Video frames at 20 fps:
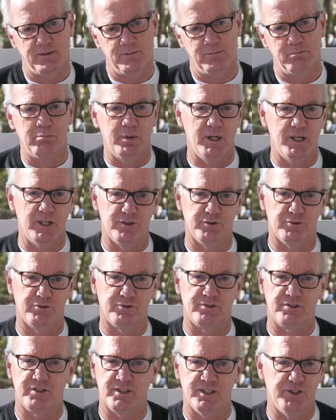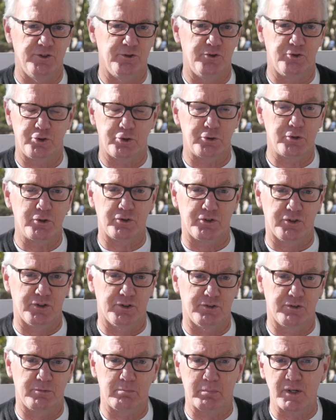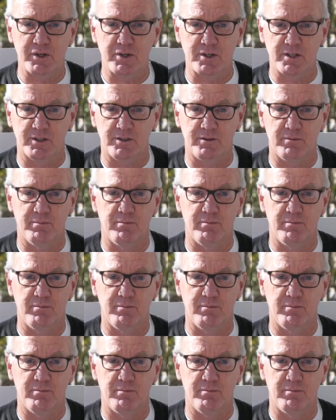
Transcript: bells in churches, period.